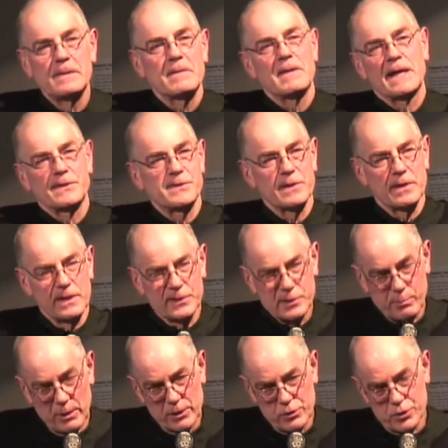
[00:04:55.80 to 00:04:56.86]
that's an
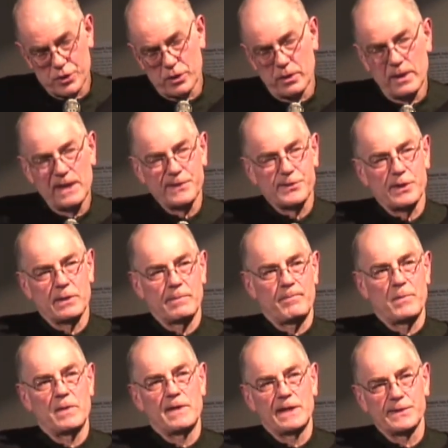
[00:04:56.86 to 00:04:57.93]
explosion. There's
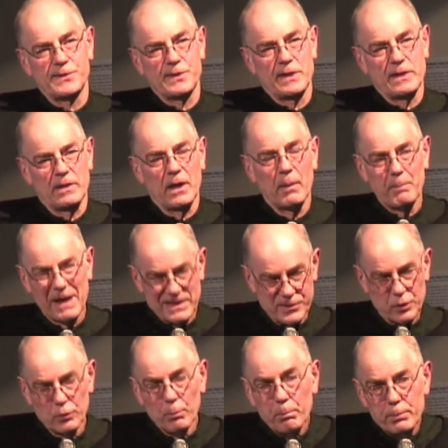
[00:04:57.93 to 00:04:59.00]
a
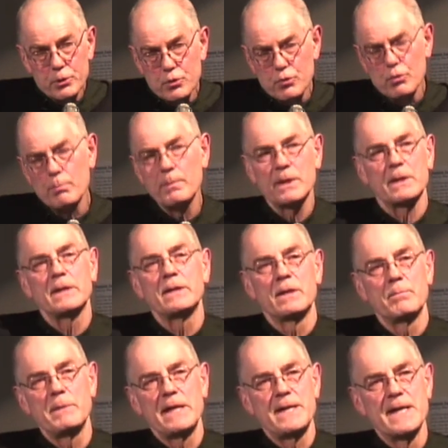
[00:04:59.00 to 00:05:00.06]
bicycle boom in
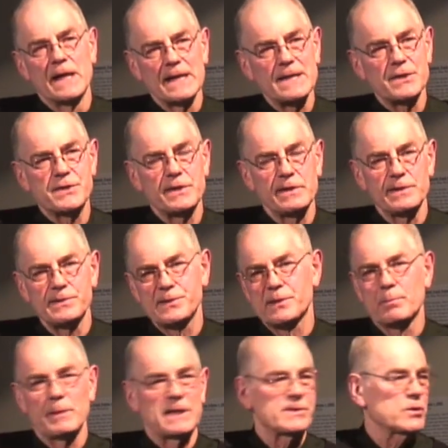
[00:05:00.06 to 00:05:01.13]
the mid-90s. The
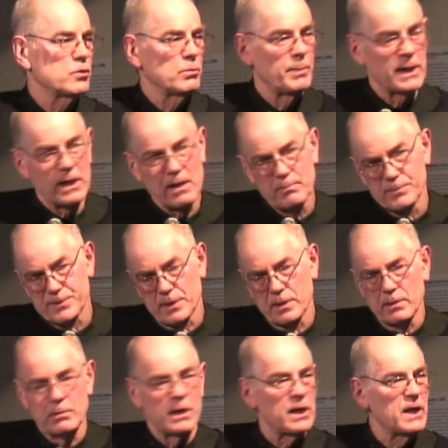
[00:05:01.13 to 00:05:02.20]
bicycle becomes
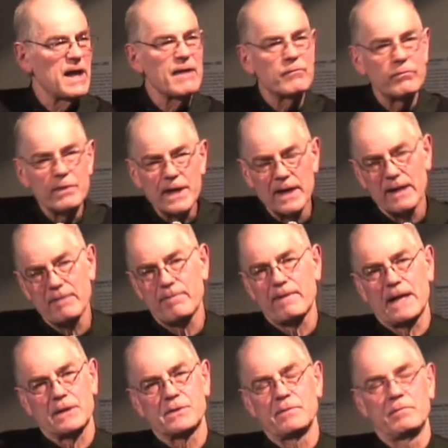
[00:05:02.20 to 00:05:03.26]
an everyday
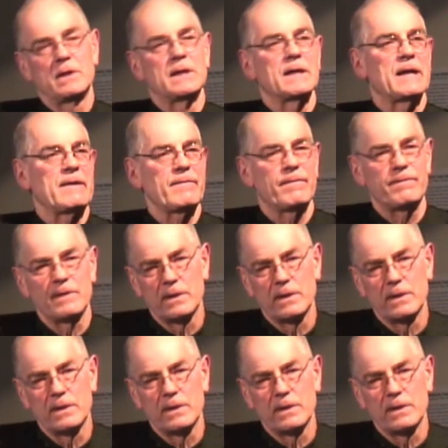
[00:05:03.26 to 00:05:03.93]
fact of life for